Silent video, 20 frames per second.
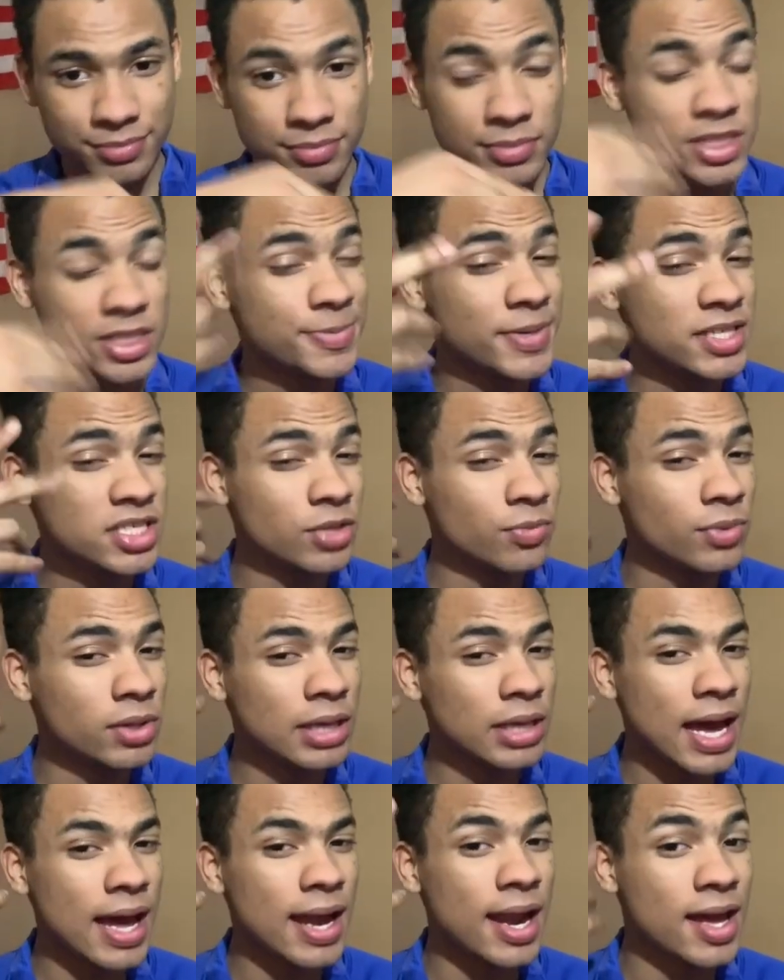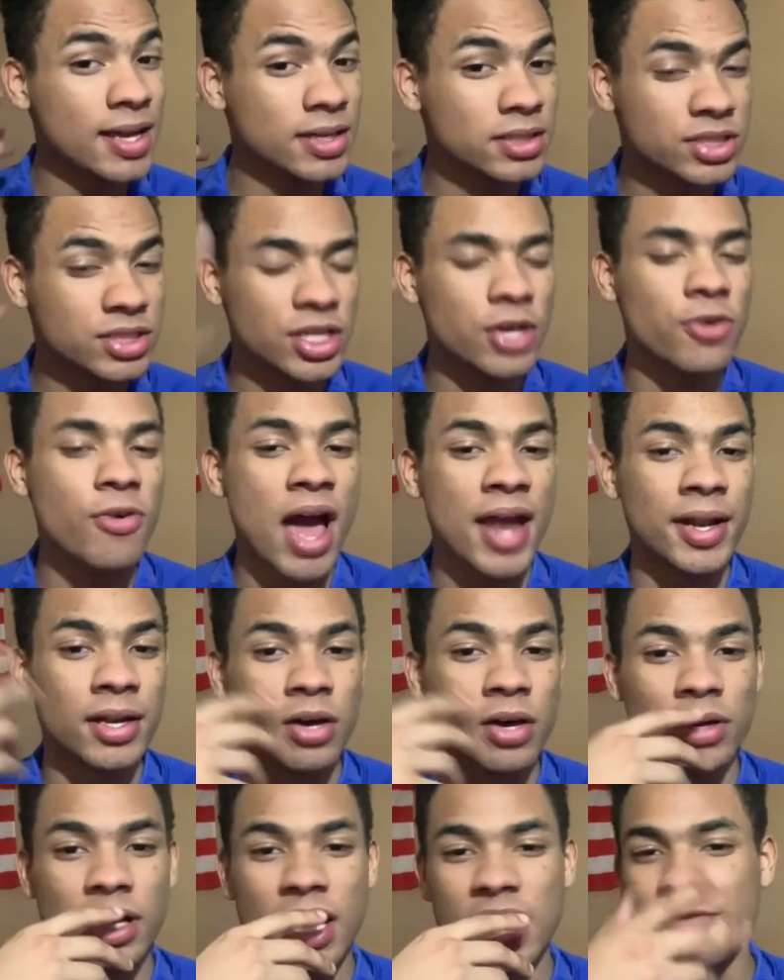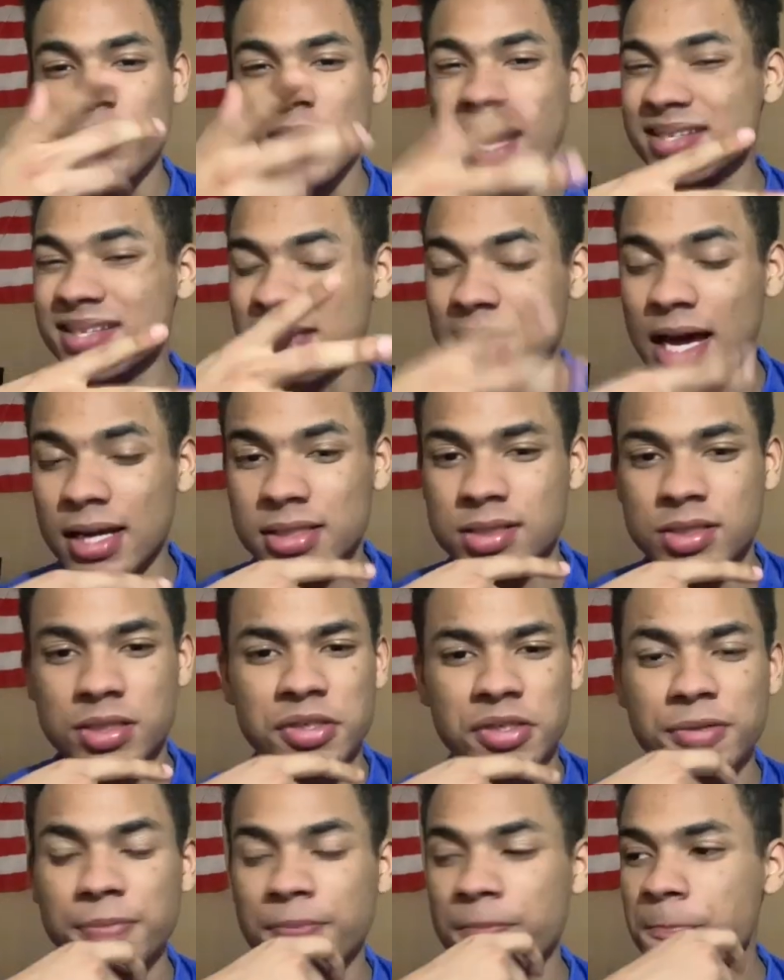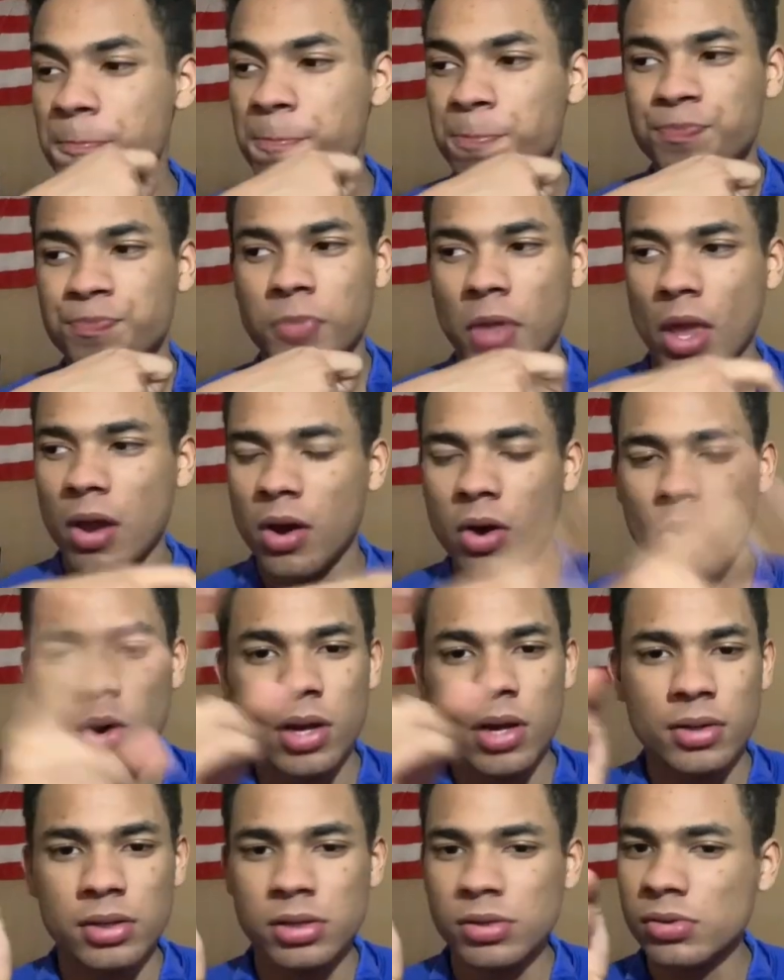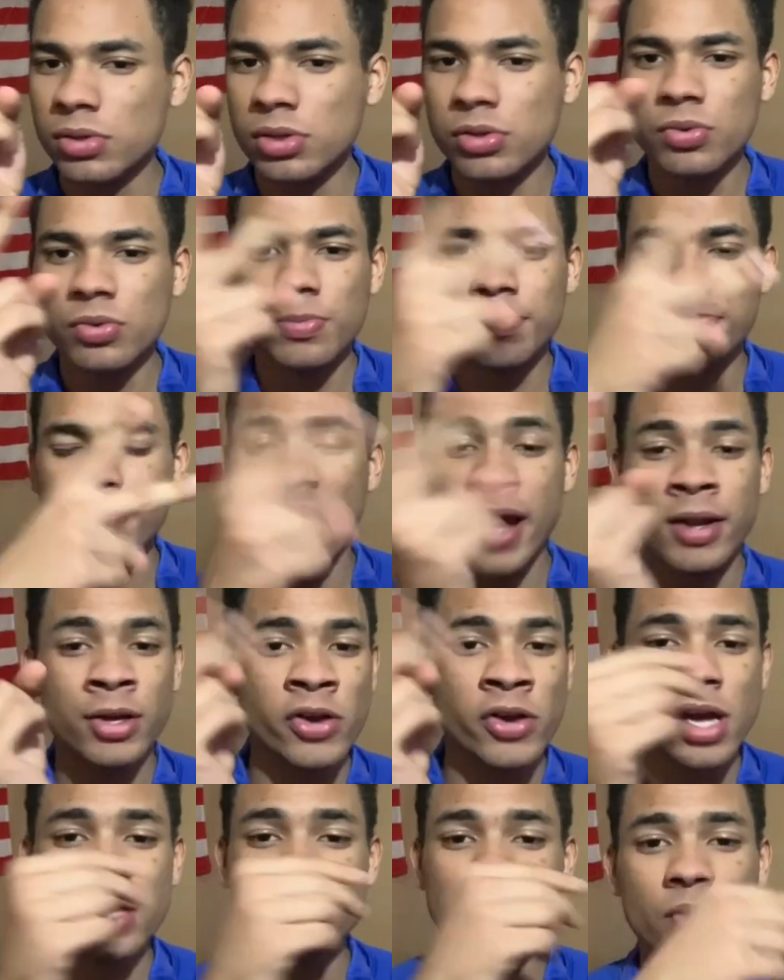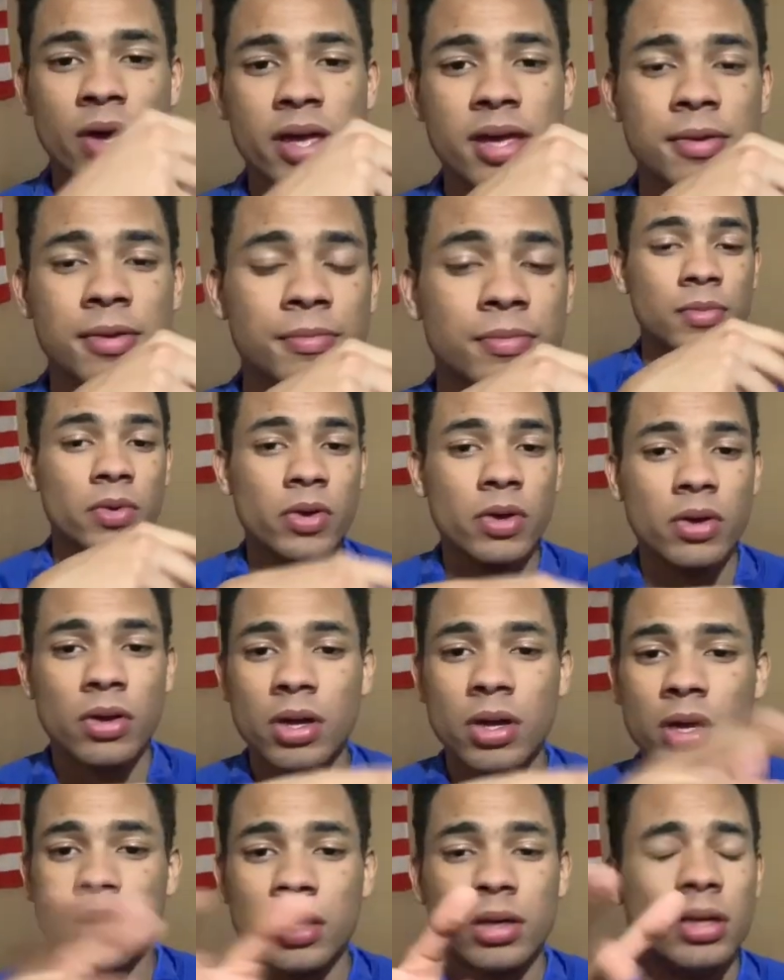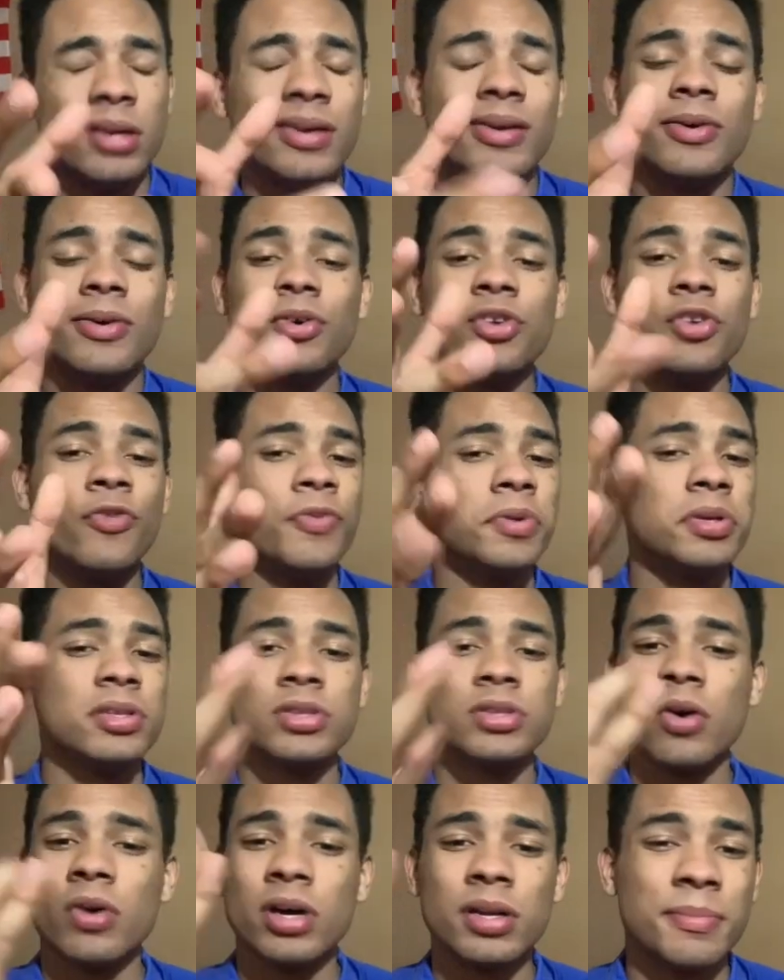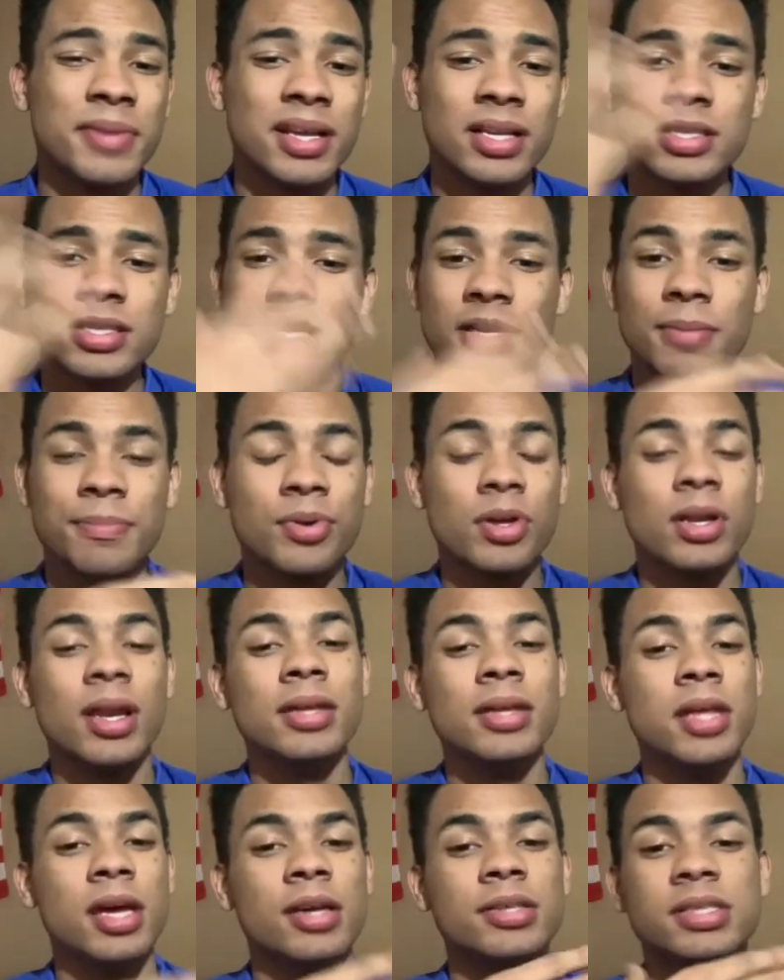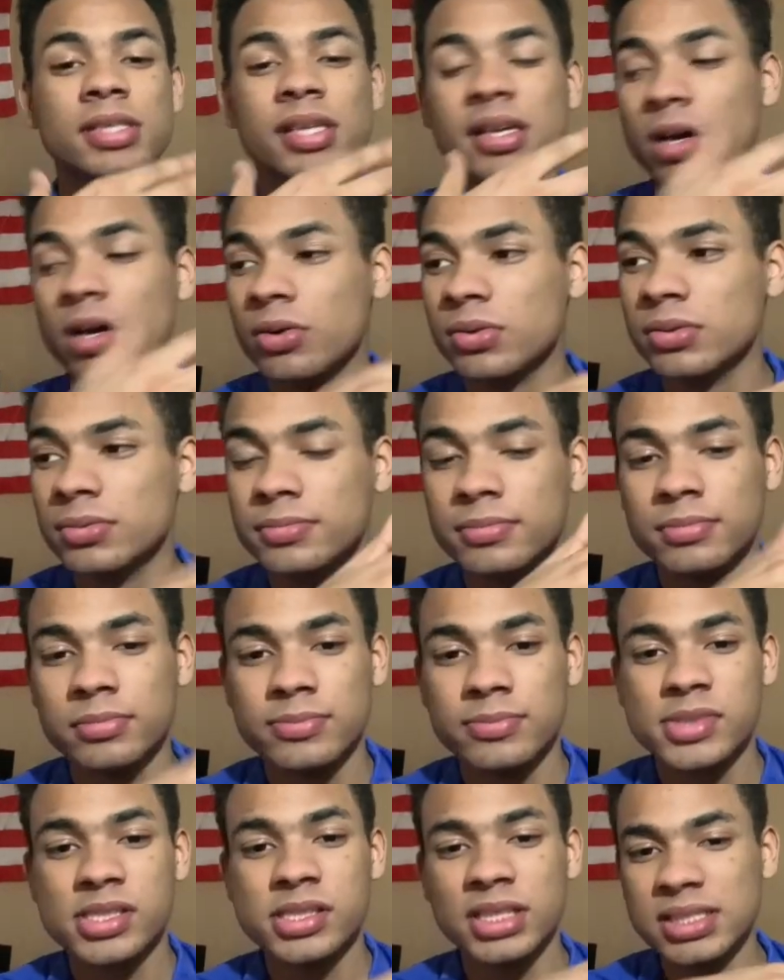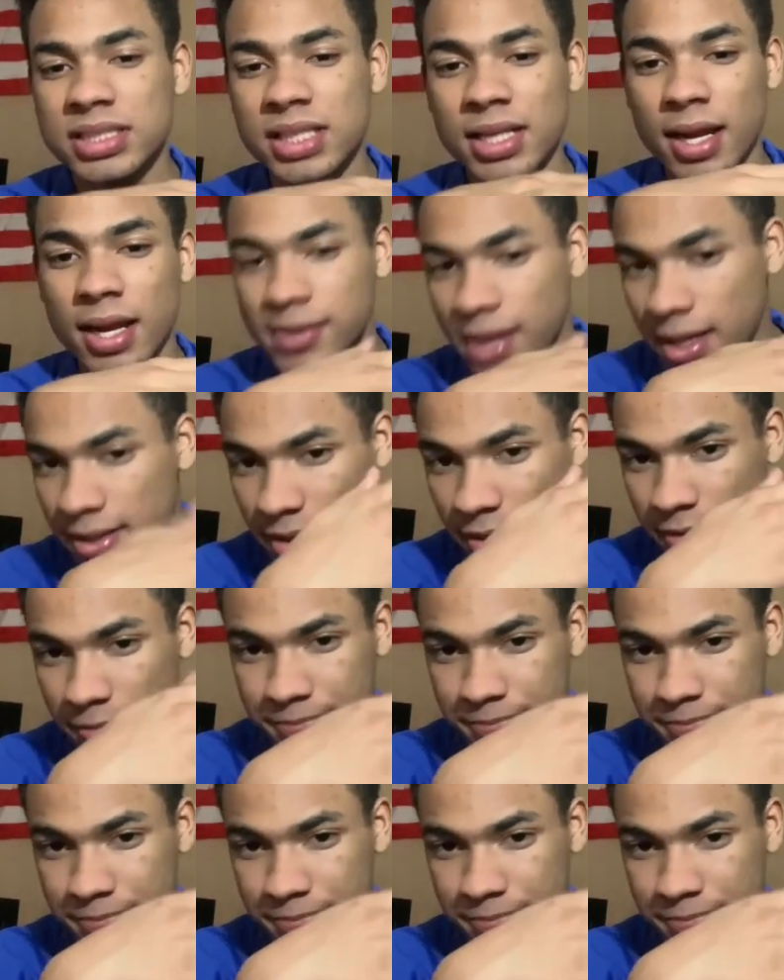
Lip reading: Especially when you got, like, shit riding on it. Like, if you got a scholarship, or you about to graduate, or you finna go in the military, bro, let that shit go. Some shit ain't that deep.